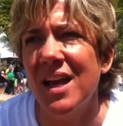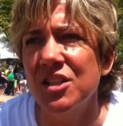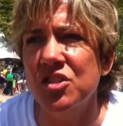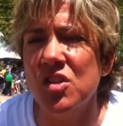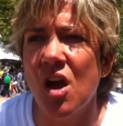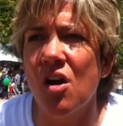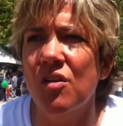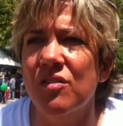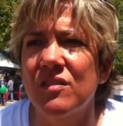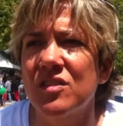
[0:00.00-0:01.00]
and
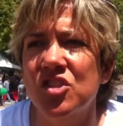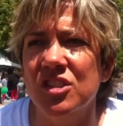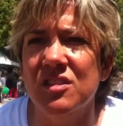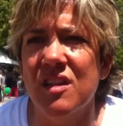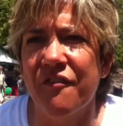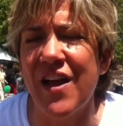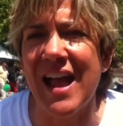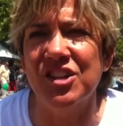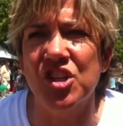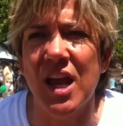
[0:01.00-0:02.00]
so just the
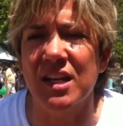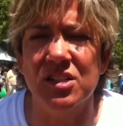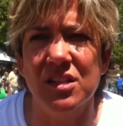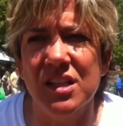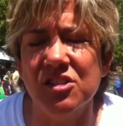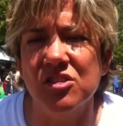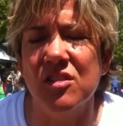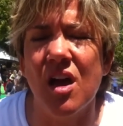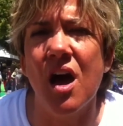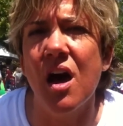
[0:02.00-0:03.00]
fact she has to listen to
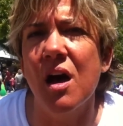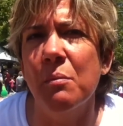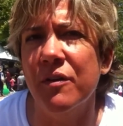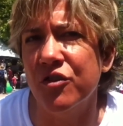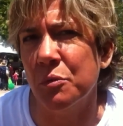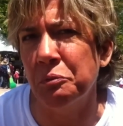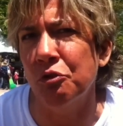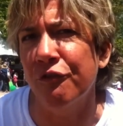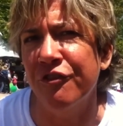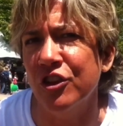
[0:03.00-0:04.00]
the hum of the
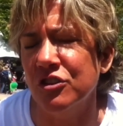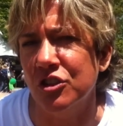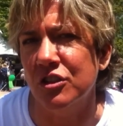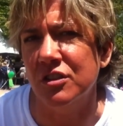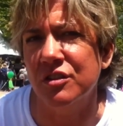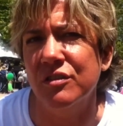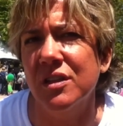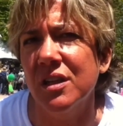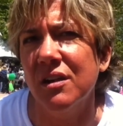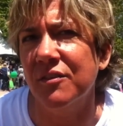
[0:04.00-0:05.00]
pool
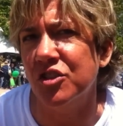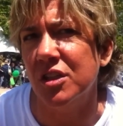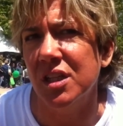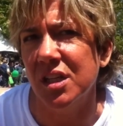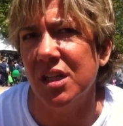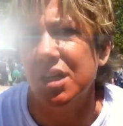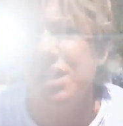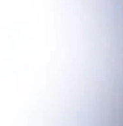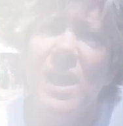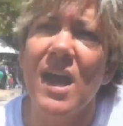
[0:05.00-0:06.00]
filters year after
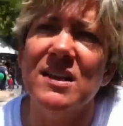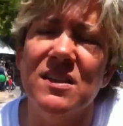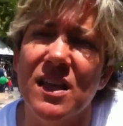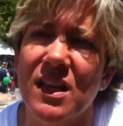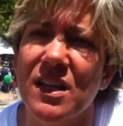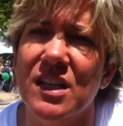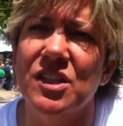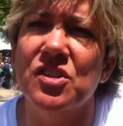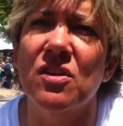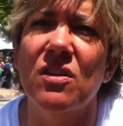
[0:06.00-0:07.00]
year. The way I see it
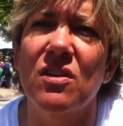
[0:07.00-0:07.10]
is